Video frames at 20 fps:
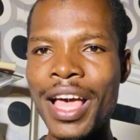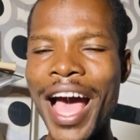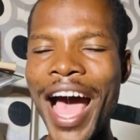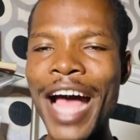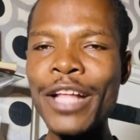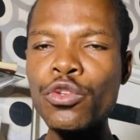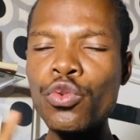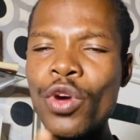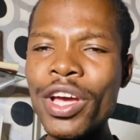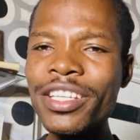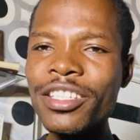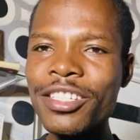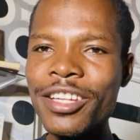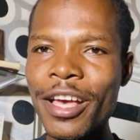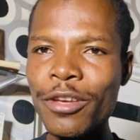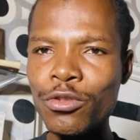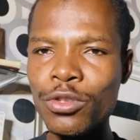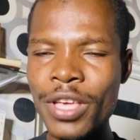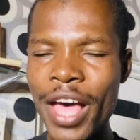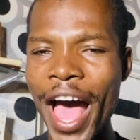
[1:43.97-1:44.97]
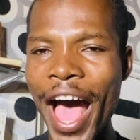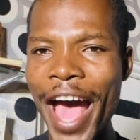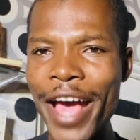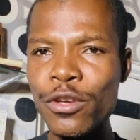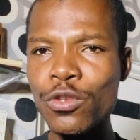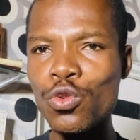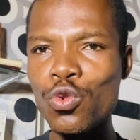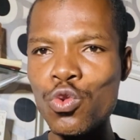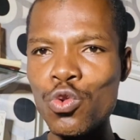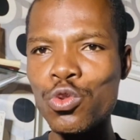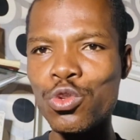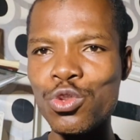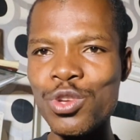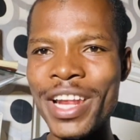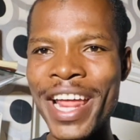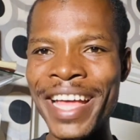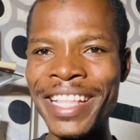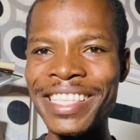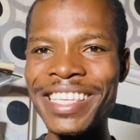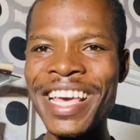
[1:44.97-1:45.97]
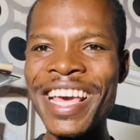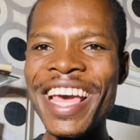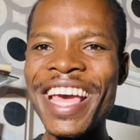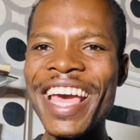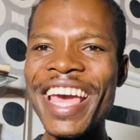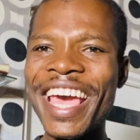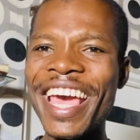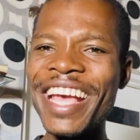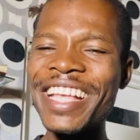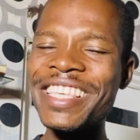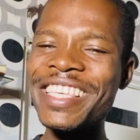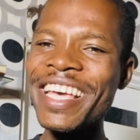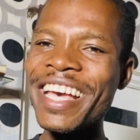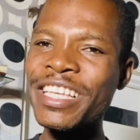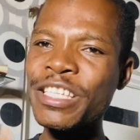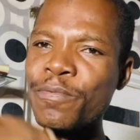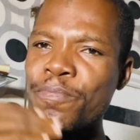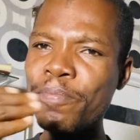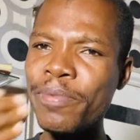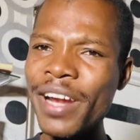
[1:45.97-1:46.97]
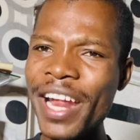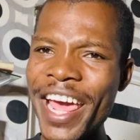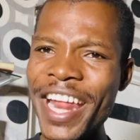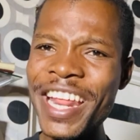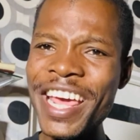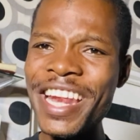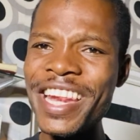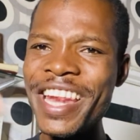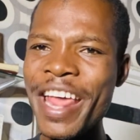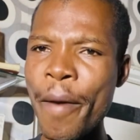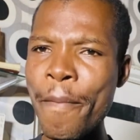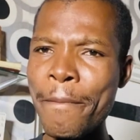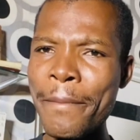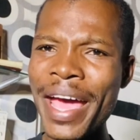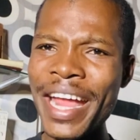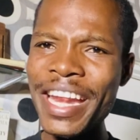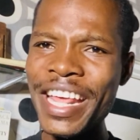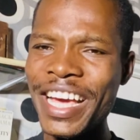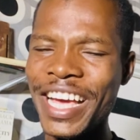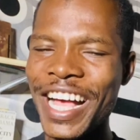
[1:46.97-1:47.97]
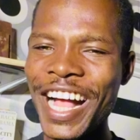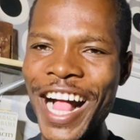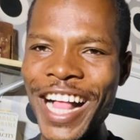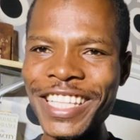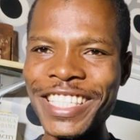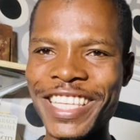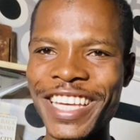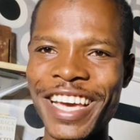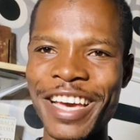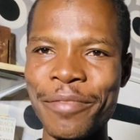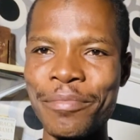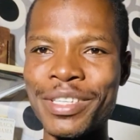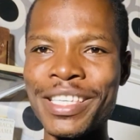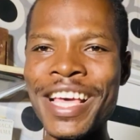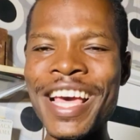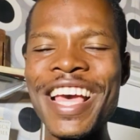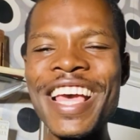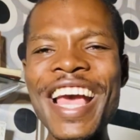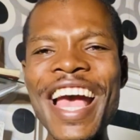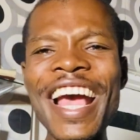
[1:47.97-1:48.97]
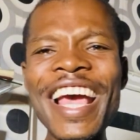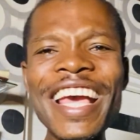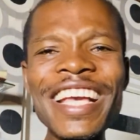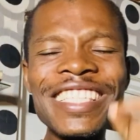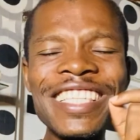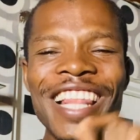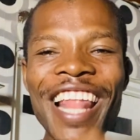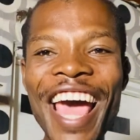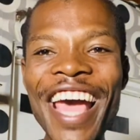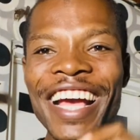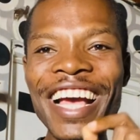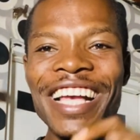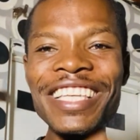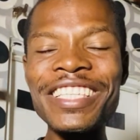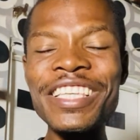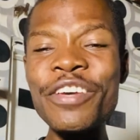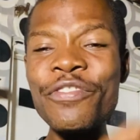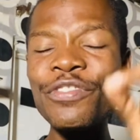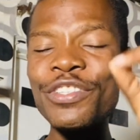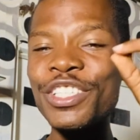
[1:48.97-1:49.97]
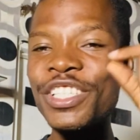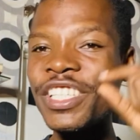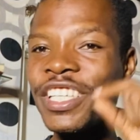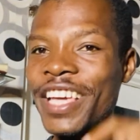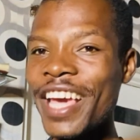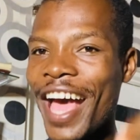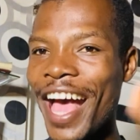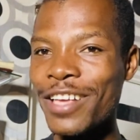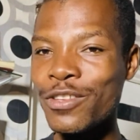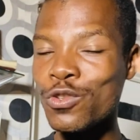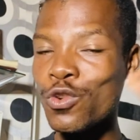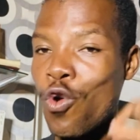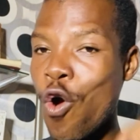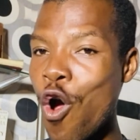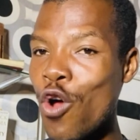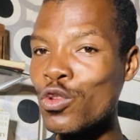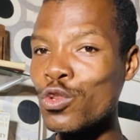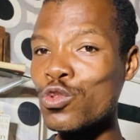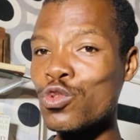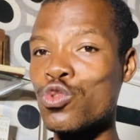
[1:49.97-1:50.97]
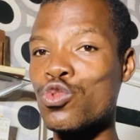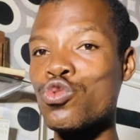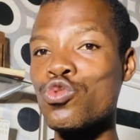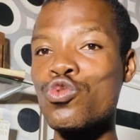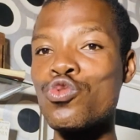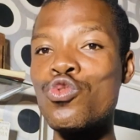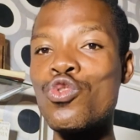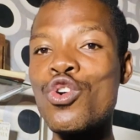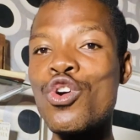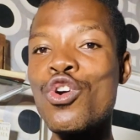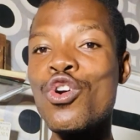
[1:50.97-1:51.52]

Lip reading: at which the high school student is explaining the medical terms, it's like as if she has gone to